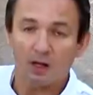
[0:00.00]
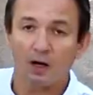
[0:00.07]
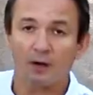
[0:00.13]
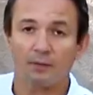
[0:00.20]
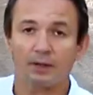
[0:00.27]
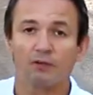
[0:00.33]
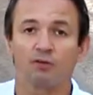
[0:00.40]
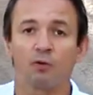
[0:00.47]

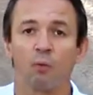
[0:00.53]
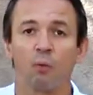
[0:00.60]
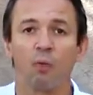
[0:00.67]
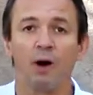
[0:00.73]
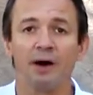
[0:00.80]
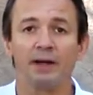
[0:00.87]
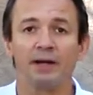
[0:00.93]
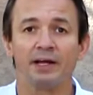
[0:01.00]
Alright, so
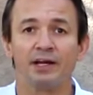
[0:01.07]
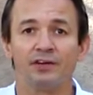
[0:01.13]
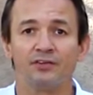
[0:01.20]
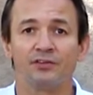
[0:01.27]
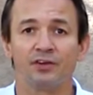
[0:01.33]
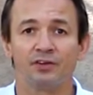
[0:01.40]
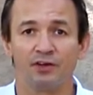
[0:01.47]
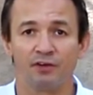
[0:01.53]
what is
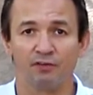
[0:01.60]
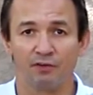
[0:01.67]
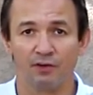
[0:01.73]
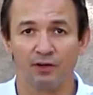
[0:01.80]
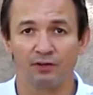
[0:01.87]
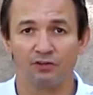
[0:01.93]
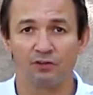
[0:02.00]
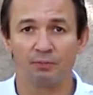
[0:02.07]
the
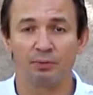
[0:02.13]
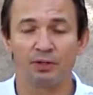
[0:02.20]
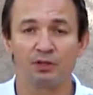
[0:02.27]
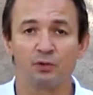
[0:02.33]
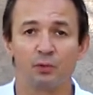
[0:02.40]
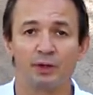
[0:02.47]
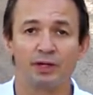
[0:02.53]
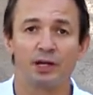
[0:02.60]
difference
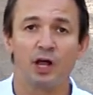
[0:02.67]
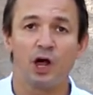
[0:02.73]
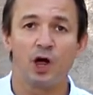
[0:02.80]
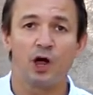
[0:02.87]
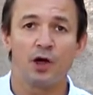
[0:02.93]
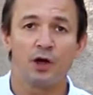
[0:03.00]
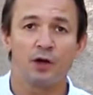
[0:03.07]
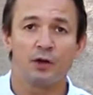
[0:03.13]
between
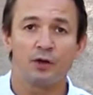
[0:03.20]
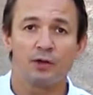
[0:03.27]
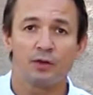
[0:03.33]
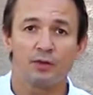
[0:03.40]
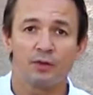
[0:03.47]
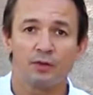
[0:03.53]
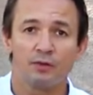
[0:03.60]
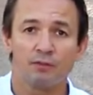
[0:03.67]

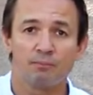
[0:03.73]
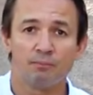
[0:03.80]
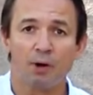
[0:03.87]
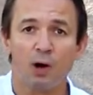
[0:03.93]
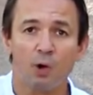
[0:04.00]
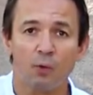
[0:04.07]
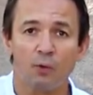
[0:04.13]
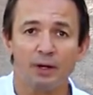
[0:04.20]

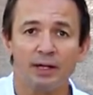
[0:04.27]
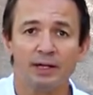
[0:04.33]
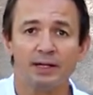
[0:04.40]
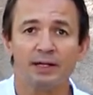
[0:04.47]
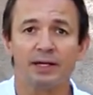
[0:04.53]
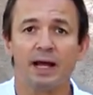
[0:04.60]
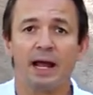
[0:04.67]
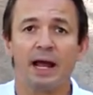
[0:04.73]

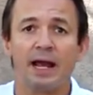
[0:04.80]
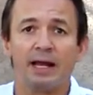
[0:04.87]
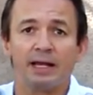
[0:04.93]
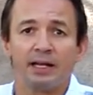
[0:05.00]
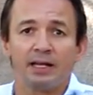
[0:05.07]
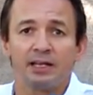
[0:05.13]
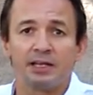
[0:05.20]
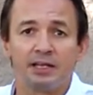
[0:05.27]
bone-in
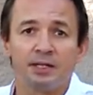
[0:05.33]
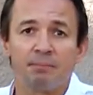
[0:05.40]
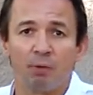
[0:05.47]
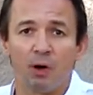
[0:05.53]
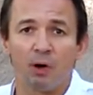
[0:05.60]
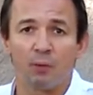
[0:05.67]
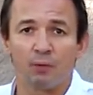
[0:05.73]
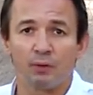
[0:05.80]
and
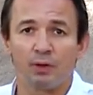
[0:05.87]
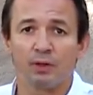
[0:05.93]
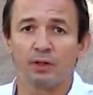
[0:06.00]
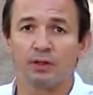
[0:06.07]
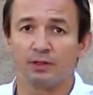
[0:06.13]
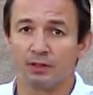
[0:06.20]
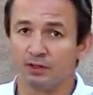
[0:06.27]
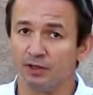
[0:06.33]
debone?
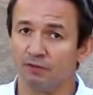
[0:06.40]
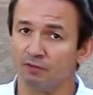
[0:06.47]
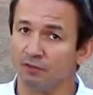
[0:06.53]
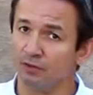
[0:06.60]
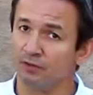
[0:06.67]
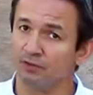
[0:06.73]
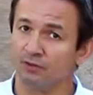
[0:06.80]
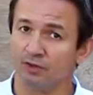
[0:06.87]
And the
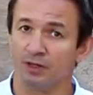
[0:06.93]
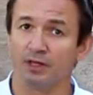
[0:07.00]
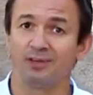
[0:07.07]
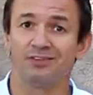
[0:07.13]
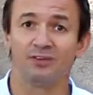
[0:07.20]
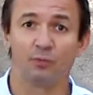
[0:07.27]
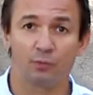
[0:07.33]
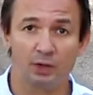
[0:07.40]
difference
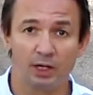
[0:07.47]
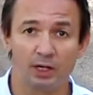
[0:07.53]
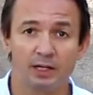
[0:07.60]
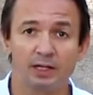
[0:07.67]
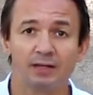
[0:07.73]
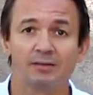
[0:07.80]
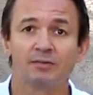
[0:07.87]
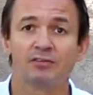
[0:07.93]
is really
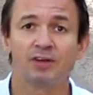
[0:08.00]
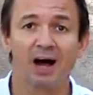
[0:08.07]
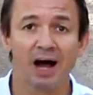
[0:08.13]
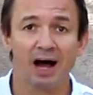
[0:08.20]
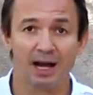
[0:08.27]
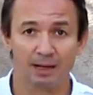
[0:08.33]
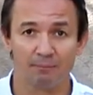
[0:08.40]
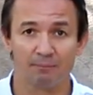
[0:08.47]

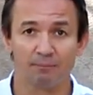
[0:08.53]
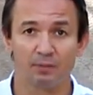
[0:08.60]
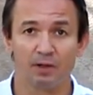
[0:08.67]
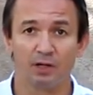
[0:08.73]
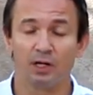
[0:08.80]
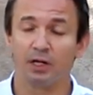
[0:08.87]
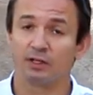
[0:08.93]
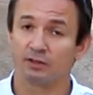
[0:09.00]
time.
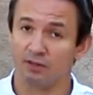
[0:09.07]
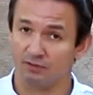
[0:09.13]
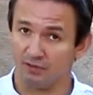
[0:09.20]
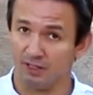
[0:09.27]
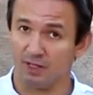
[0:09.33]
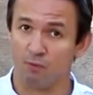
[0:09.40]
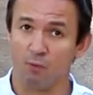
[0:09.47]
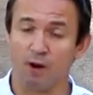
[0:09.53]
The
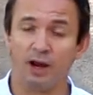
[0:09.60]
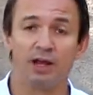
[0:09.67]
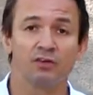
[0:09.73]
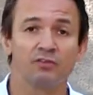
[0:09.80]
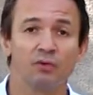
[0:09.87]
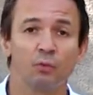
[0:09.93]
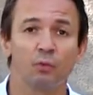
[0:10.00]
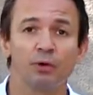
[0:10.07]
same way
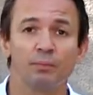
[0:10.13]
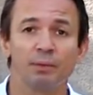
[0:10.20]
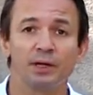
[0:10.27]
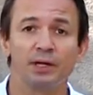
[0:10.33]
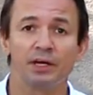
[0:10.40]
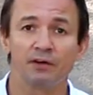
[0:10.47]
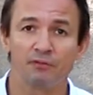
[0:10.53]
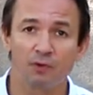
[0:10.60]
as you would
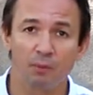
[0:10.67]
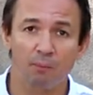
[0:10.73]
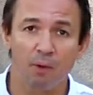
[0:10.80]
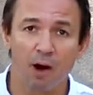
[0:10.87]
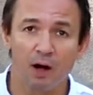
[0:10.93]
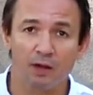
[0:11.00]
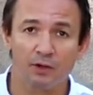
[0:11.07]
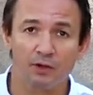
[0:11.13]
be if you
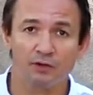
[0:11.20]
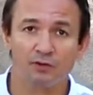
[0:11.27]
bought your